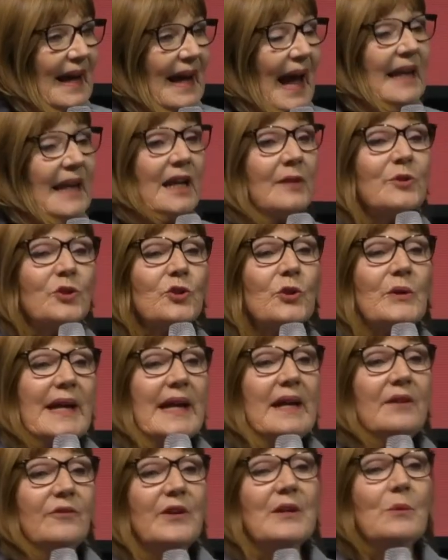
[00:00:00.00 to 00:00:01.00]
And I'm sure
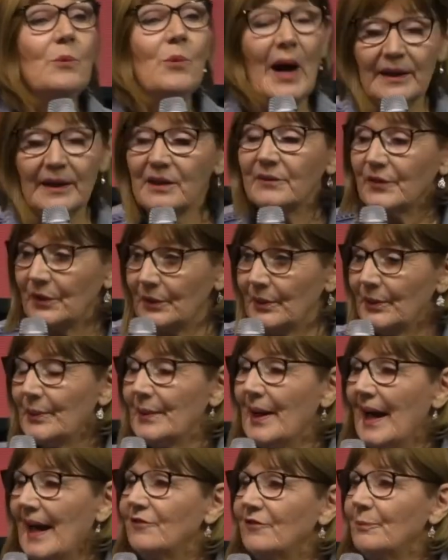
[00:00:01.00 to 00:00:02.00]
every one of you
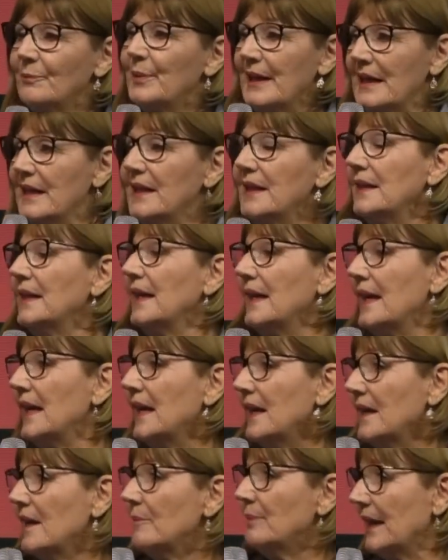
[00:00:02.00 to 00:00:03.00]
have been
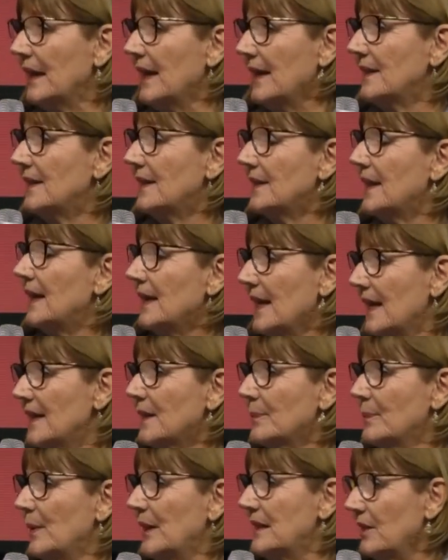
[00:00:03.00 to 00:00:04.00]
in a place that
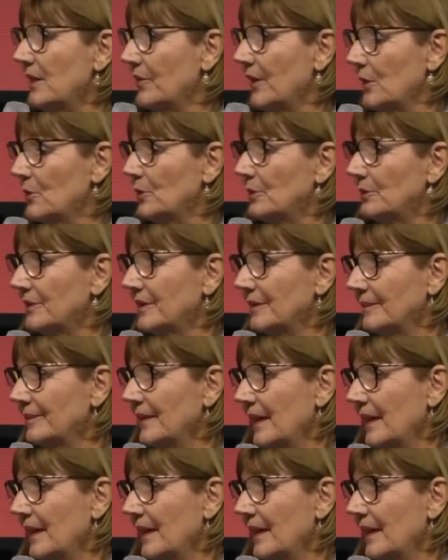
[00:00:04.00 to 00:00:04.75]
has been difficult